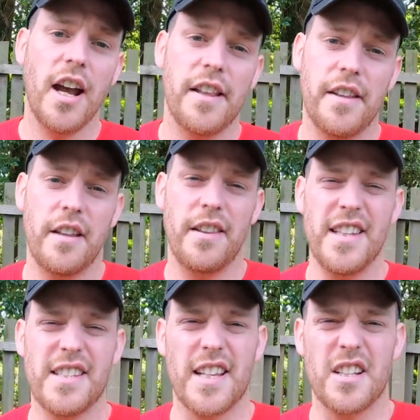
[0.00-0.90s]
and that
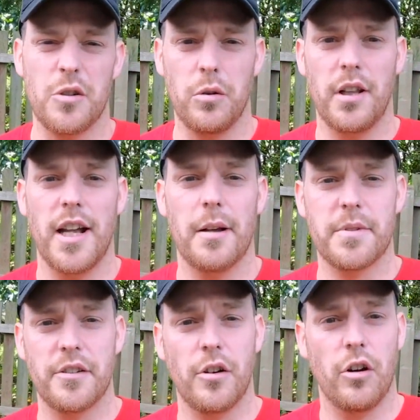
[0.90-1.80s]
these things don't
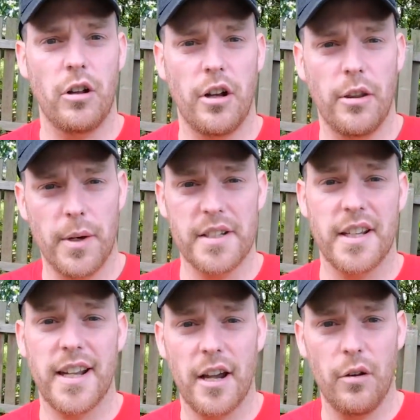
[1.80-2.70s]
lapse at all. Otherwise the
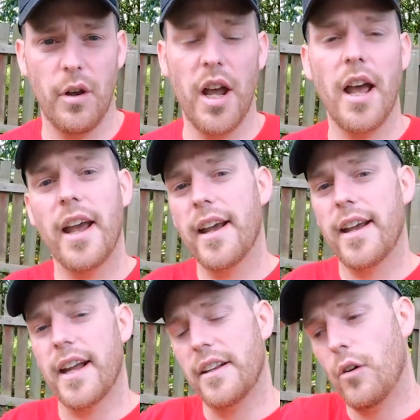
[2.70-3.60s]
cow
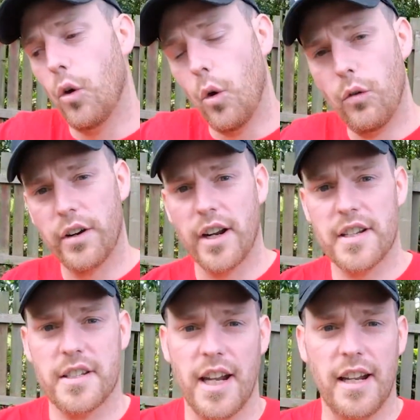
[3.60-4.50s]
can
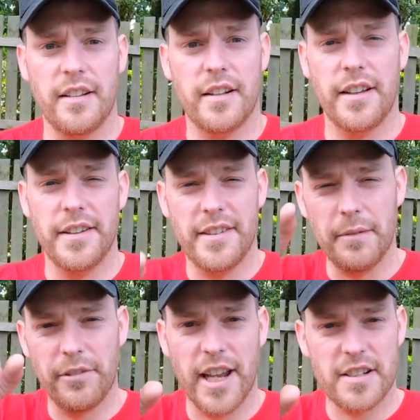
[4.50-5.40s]
overextend, and the deep
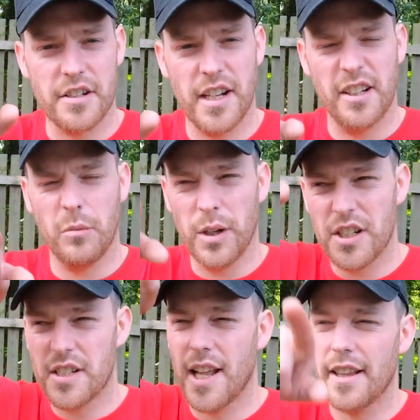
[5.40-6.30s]
flexor tendon, which
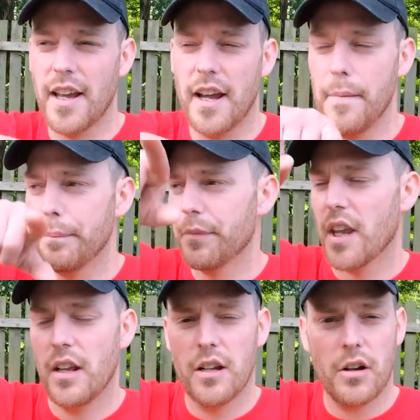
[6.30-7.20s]
is like that
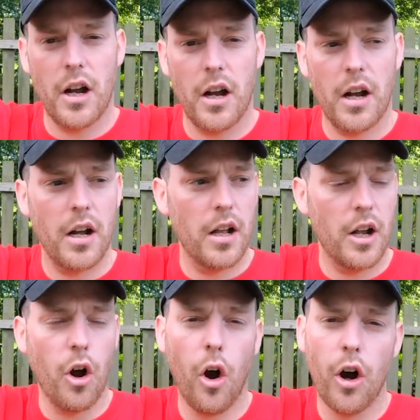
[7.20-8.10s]

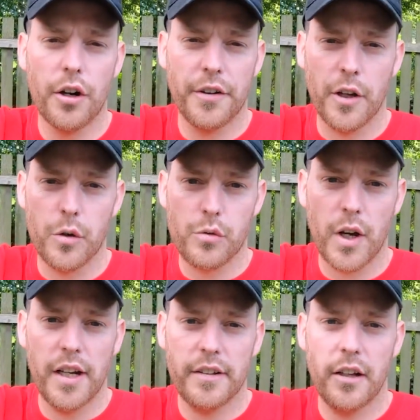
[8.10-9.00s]
cord that goes
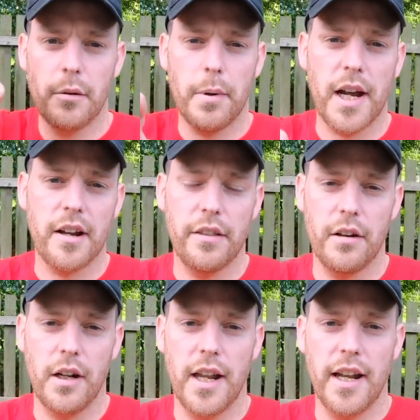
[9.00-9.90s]
right down the back of
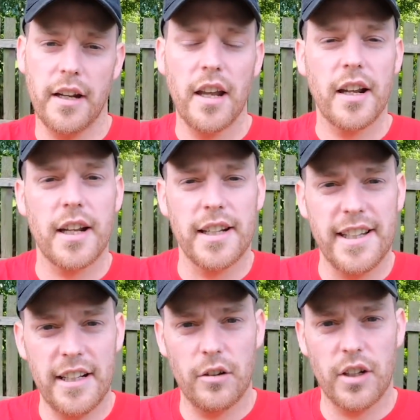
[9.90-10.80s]
their leg, can
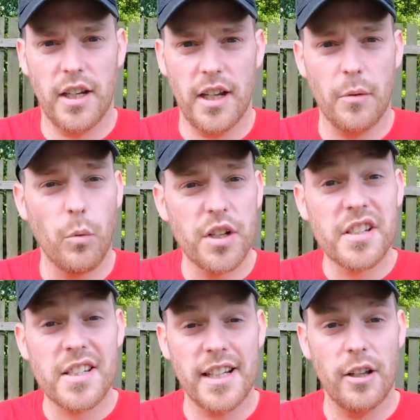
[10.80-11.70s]
elongate, and once
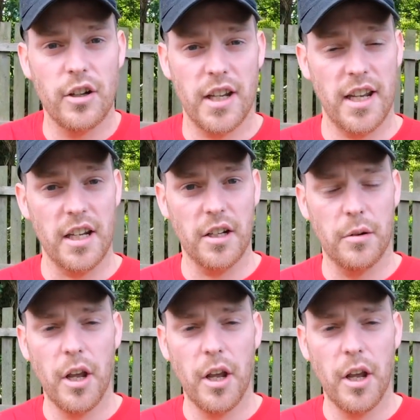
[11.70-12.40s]
it's elongated,